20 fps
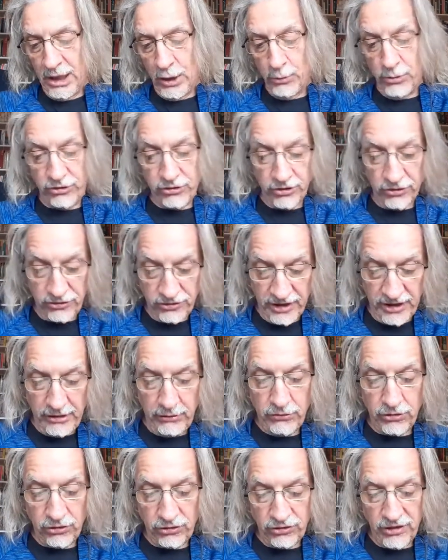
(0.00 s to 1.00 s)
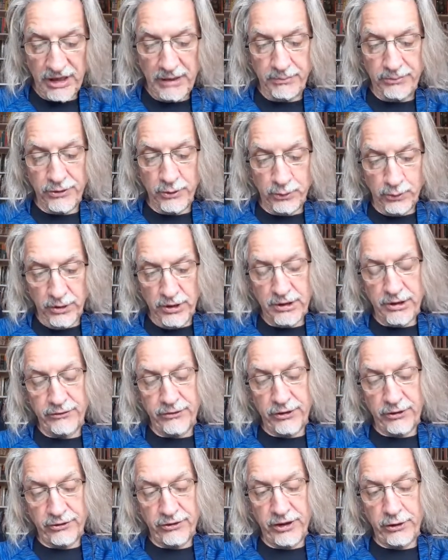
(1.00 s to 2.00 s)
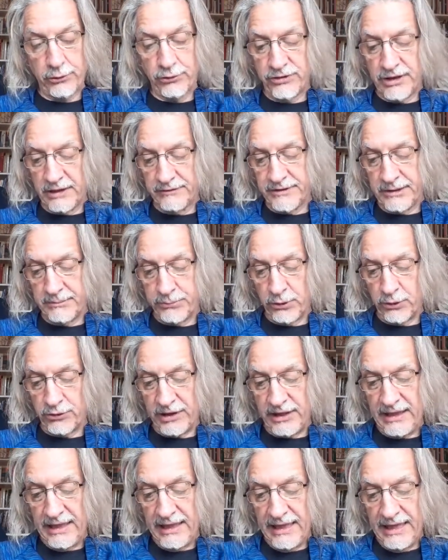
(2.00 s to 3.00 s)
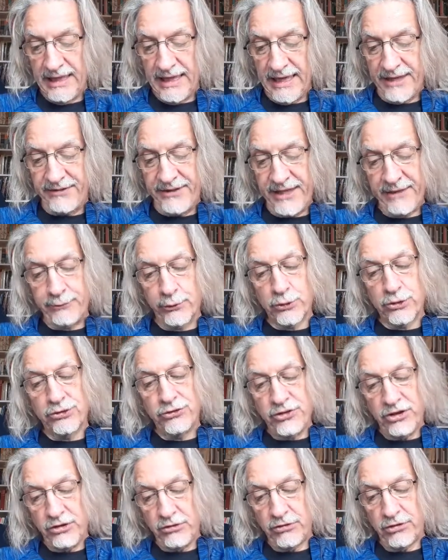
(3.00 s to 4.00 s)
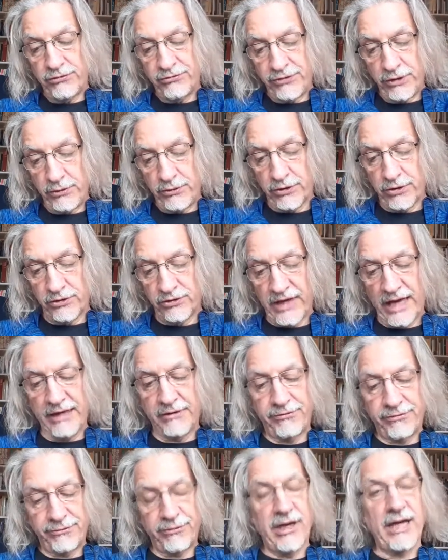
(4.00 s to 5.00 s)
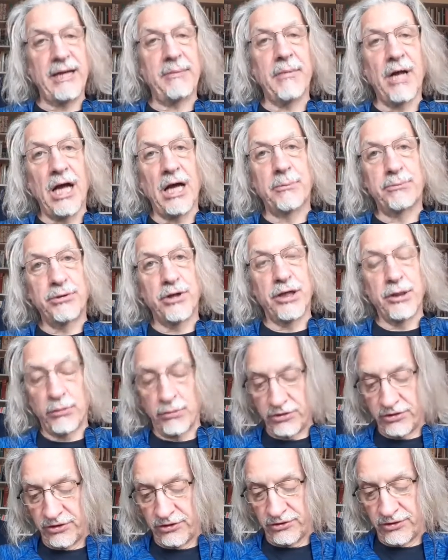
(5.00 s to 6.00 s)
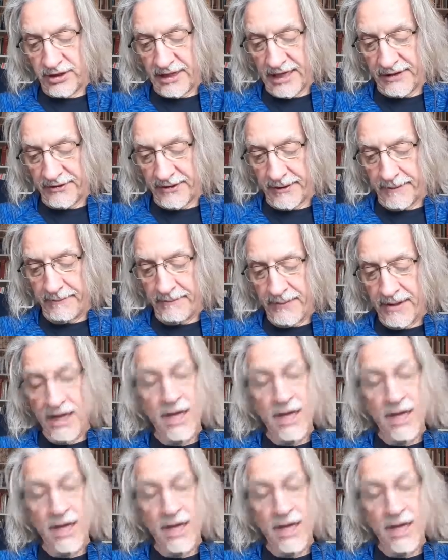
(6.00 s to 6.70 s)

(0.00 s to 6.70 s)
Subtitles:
which continue to shape the work of the Cathedral's governing body and therefore continue to focus and frame our priorities together.